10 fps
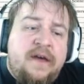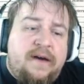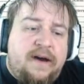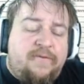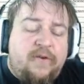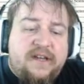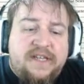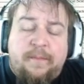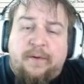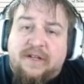Uh, for
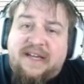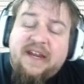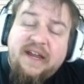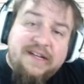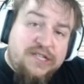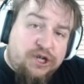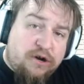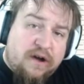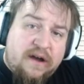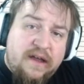example, Gideon
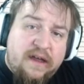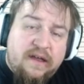Jura